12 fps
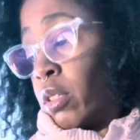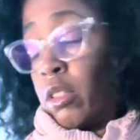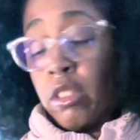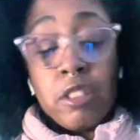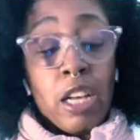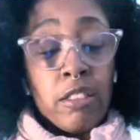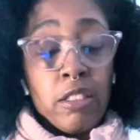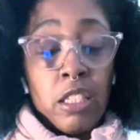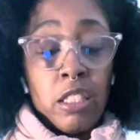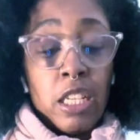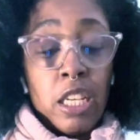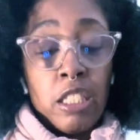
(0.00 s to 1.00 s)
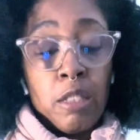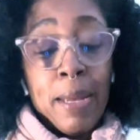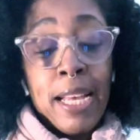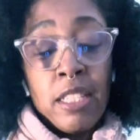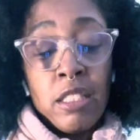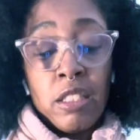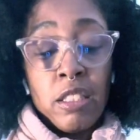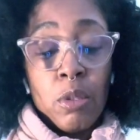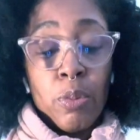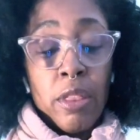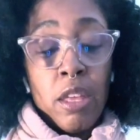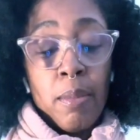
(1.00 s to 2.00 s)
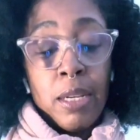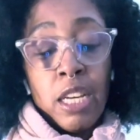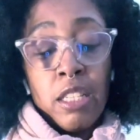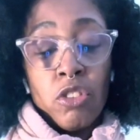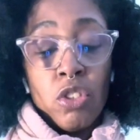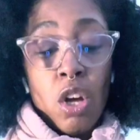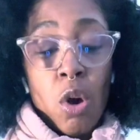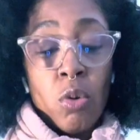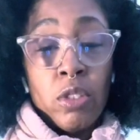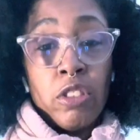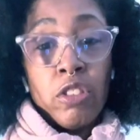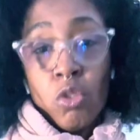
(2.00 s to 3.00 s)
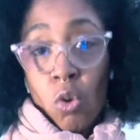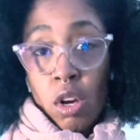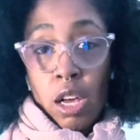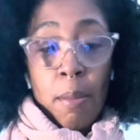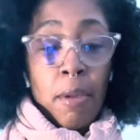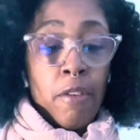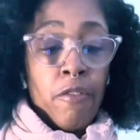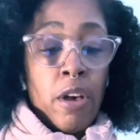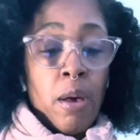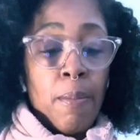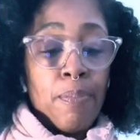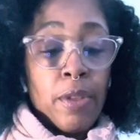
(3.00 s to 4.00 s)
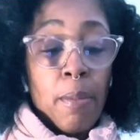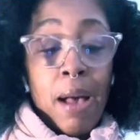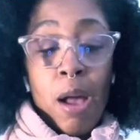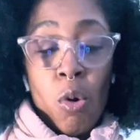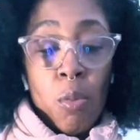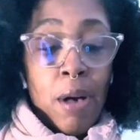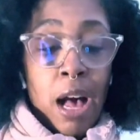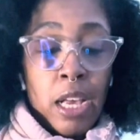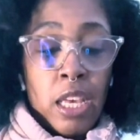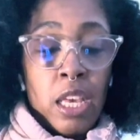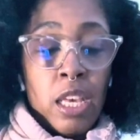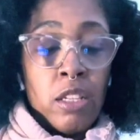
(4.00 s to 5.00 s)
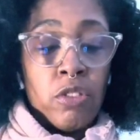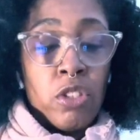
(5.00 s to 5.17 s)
discussing the expense with him, because this is all coming from my own pocket.